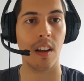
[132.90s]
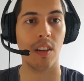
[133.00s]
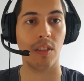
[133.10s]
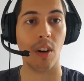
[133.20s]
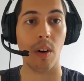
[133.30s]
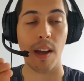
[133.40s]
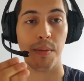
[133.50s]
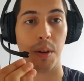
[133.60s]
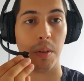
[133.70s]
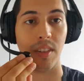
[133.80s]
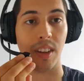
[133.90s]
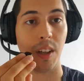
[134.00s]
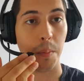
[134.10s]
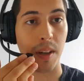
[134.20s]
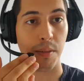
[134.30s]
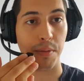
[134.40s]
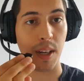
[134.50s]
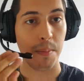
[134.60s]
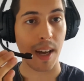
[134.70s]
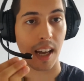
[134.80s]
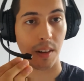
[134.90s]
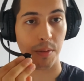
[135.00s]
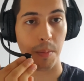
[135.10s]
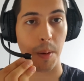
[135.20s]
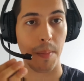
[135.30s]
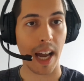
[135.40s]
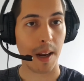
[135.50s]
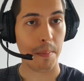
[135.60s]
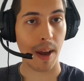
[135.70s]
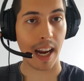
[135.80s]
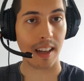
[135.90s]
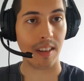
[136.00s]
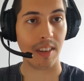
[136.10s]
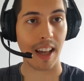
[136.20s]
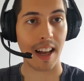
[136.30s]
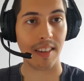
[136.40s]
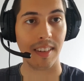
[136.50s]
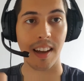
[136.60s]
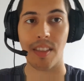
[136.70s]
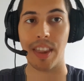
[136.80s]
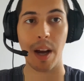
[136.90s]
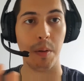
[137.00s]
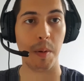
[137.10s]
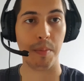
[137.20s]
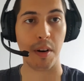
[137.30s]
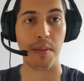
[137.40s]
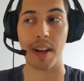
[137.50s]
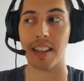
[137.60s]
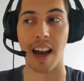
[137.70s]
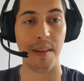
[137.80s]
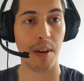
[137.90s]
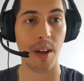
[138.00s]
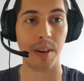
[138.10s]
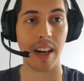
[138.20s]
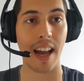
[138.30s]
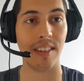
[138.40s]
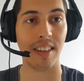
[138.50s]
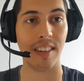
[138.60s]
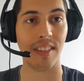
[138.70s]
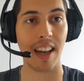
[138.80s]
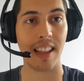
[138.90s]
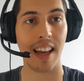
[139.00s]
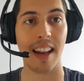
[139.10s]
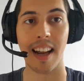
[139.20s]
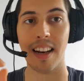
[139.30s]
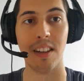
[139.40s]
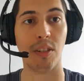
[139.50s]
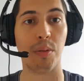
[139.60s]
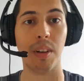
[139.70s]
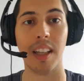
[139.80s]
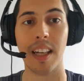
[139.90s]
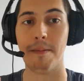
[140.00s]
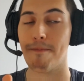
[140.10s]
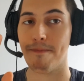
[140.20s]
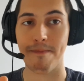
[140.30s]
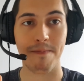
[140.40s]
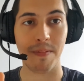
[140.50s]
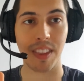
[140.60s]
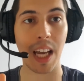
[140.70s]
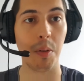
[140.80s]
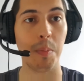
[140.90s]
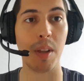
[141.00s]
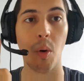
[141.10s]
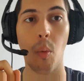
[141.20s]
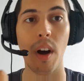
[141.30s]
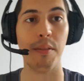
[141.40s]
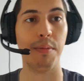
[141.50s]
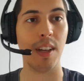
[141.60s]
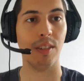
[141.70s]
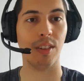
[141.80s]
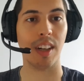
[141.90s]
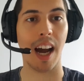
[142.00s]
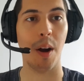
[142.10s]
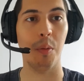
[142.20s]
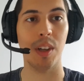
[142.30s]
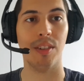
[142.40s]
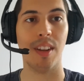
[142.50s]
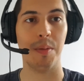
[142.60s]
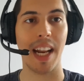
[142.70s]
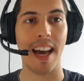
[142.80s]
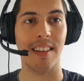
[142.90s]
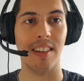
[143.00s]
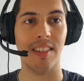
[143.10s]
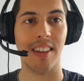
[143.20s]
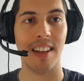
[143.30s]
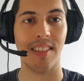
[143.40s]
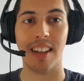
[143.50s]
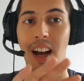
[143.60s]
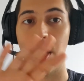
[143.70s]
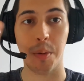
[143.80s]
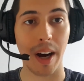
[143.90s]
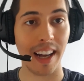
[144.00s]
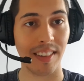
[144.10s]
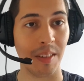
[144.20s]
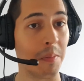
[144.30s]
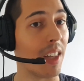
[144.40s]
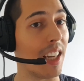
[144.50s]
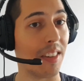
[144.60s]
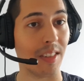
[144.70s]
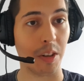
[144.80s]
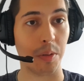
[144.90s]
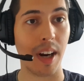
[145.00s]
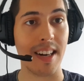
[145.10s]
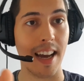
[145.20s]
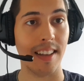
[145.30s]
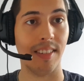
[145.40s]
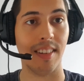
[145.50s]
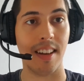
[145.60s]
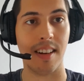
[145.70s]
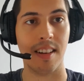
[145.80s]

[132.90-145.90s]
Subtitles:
So if there was a little bit of feedback from the mic back into the headset, that would be perfect. I have other headsets like that, and that would be the one feature I wish they would add to this headset. Otherwise, it's a great headset.